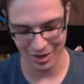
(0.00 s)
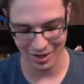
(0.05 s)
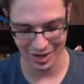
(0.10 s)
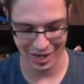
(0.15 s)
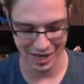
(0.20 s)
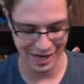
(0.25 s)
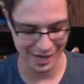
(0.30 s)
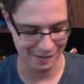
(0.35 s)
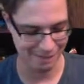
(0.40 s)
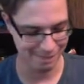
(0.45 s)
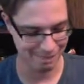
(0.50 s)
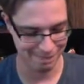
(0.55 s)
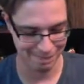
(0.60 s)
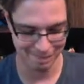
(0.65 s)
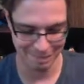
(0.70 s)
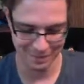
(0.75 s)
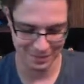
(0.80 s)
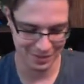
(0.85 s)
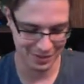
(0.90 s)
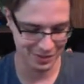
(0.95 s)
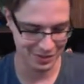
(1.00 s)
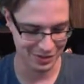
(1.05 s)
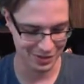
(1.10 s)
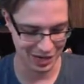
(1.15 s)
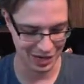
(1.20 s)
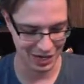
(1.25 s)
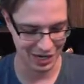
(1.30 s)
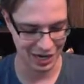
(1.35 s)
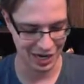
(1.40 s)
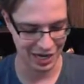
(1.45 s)
Yeah, there's
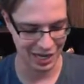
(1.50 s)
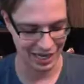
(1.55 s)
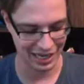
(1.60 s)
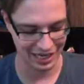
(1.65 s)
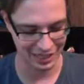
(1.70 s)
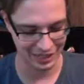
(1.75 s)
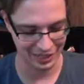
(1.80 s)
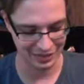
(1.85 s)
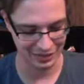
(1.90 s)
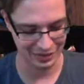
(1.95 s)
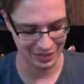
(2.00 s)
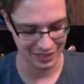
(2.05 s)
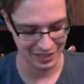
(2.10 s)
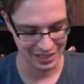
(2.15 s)
not a lot I can do.